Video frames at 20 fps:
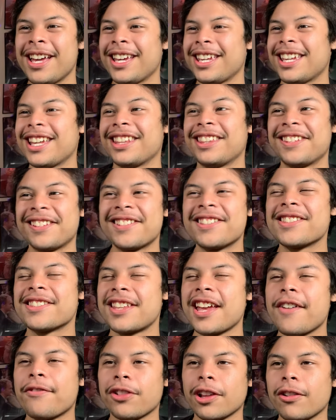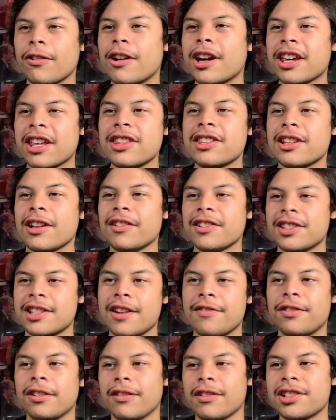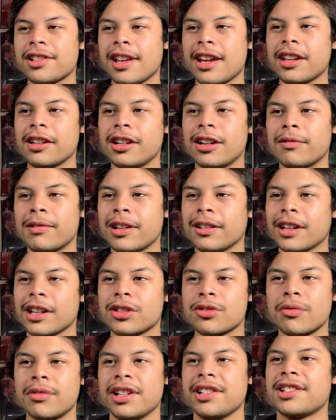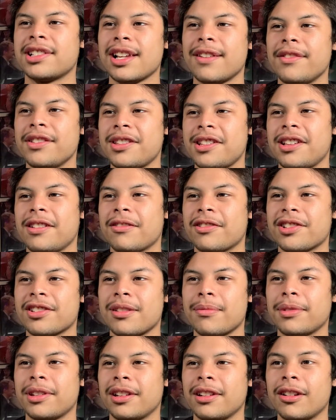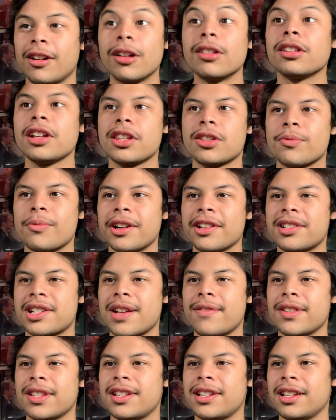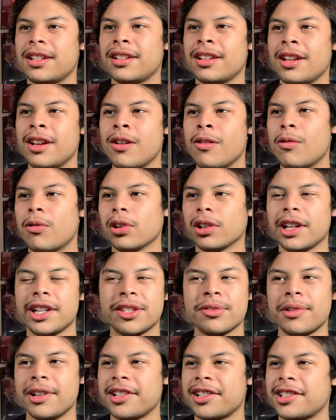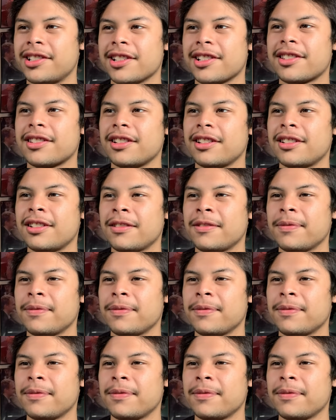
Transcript: Yeah, this is definitely, all I can tell is definitely, it was like around like 2017 or something. Early 2017. Or late 2016.